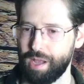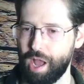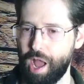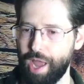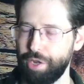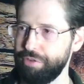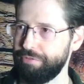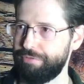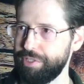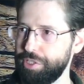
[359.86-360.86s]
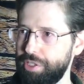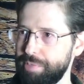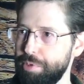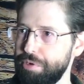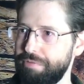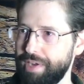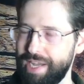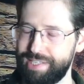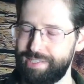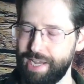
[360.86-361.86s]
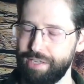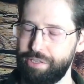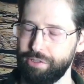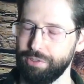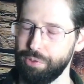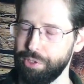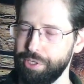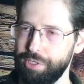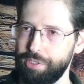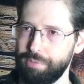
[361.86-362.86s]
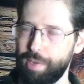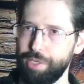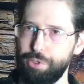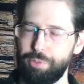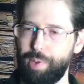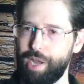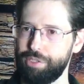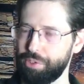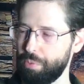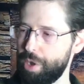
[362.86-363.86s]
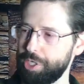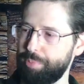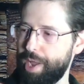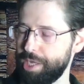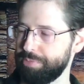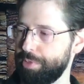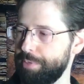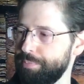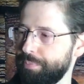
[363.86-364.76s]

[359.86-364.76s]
I couldn't physically move. And I said to the Lord, my youth pastor walks past me